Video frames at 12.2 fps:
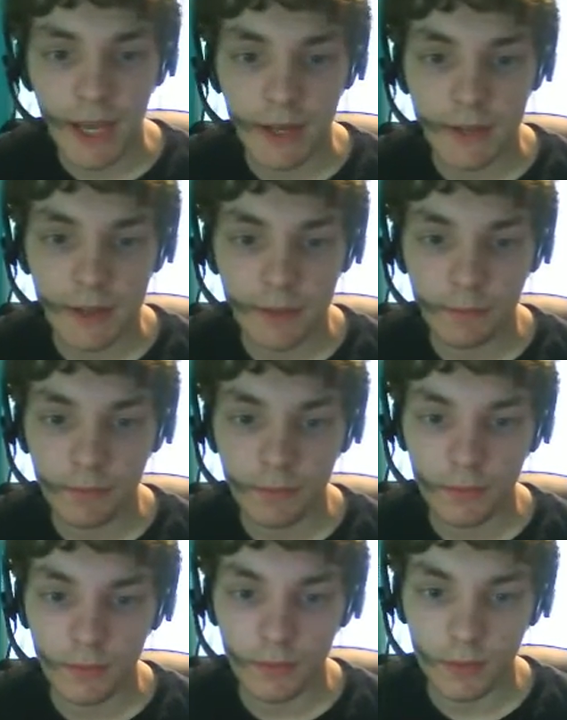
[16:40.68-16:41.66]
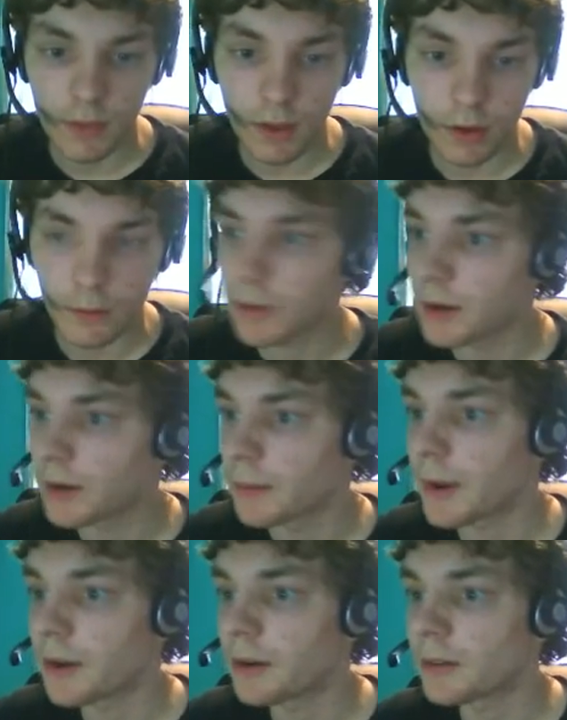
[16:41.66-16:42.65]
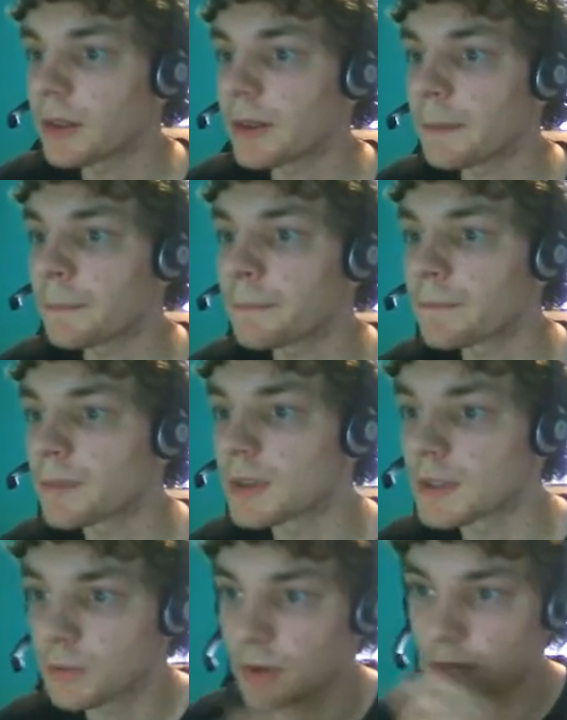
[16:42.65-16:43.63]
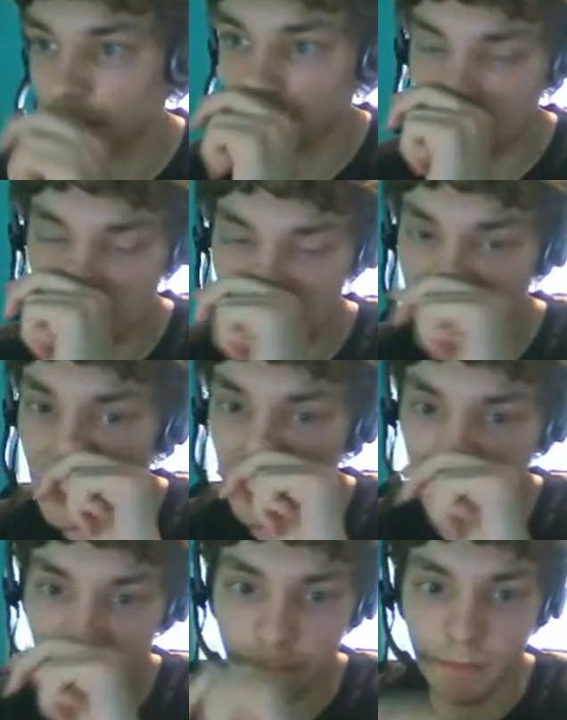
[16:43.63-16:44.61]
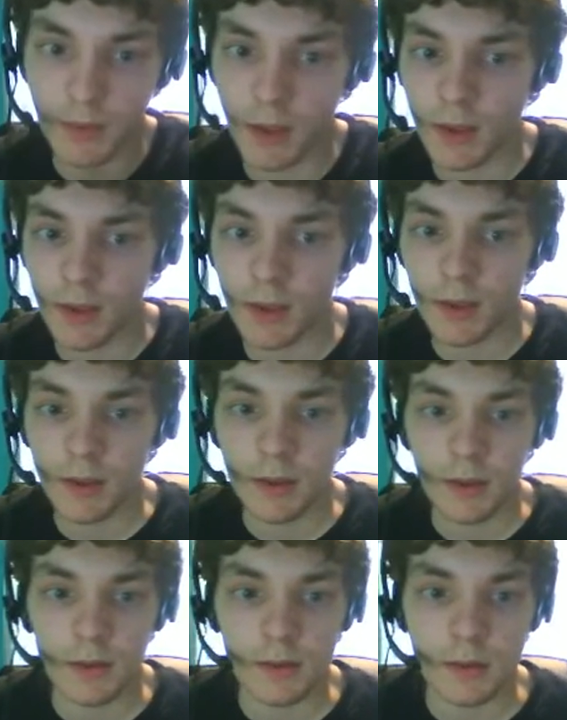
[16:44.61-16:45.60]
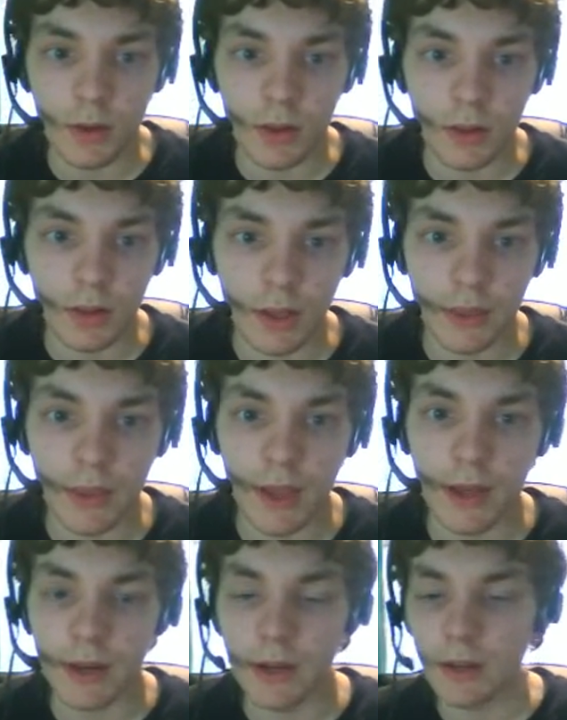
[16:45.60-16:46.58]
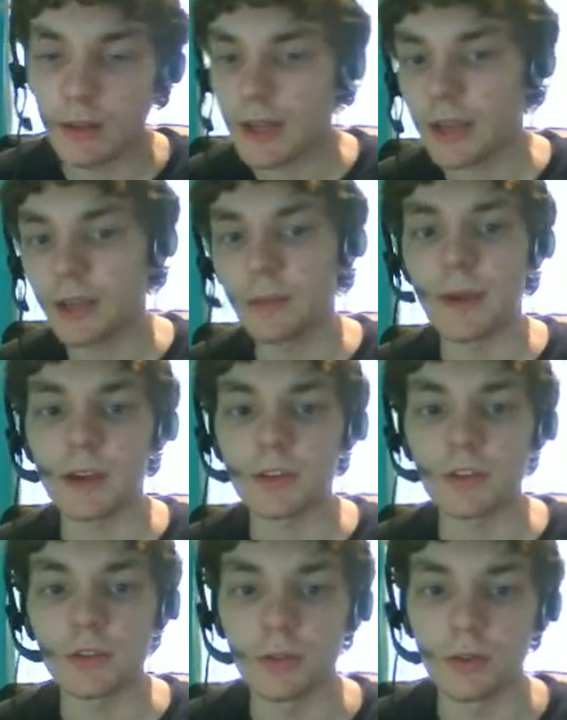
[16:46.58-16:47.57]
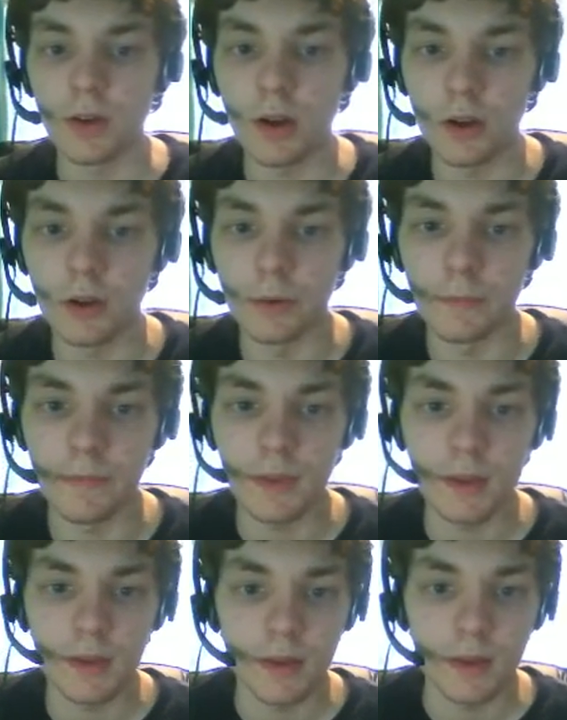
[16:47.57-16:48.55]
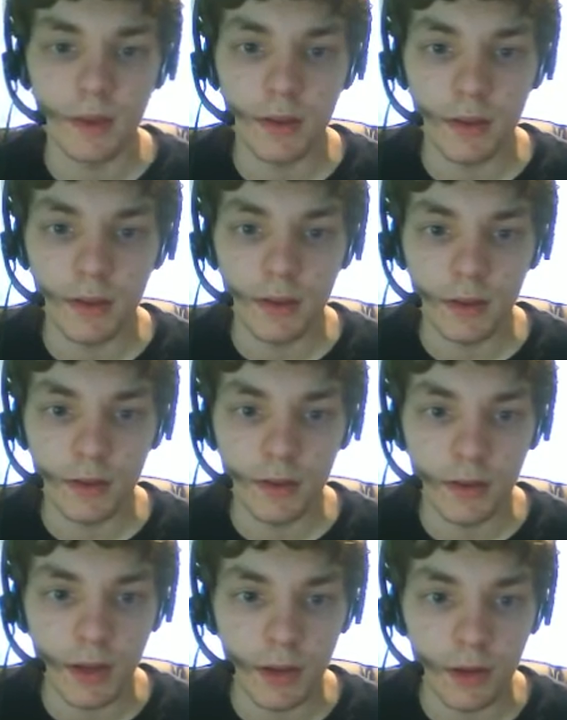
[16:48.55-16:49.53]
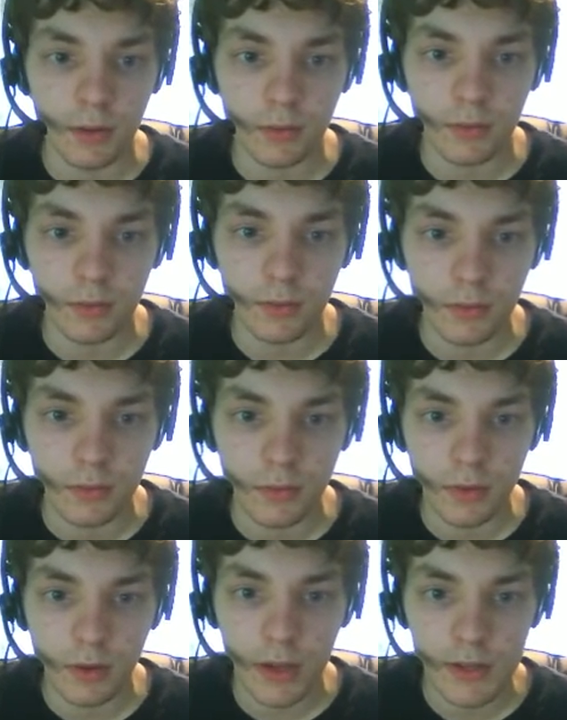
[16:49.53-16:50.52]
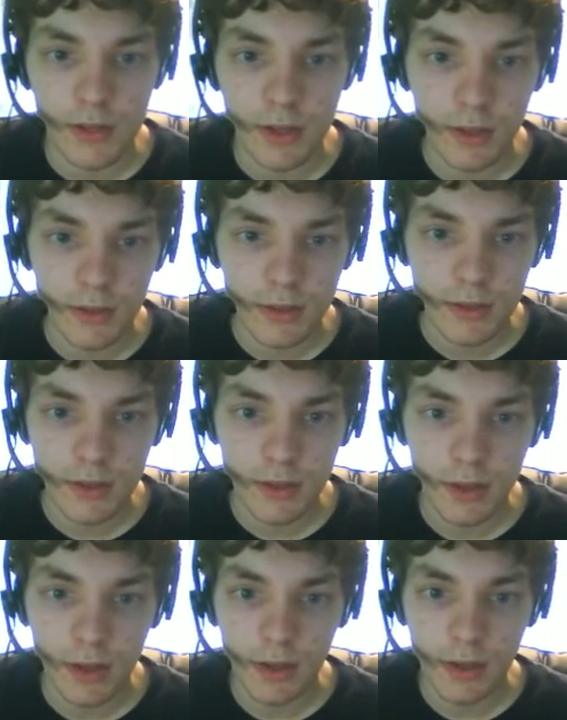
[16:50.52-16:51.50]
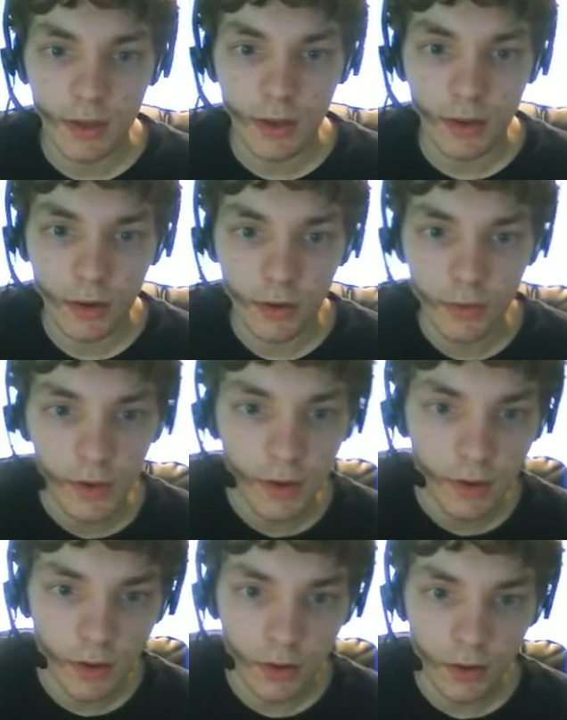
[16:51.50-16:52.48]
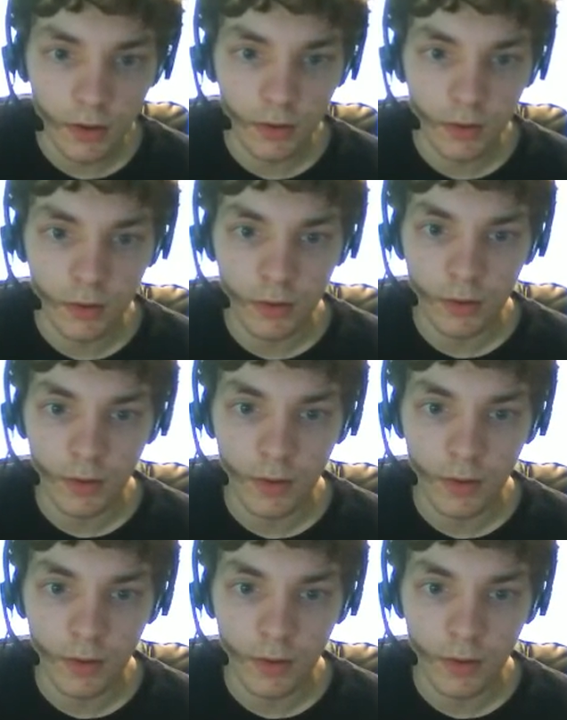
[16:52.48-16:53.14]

exit the home button apparently is what it's telling me. So I'll click that and it'll take you back to home. Now, as you can see over on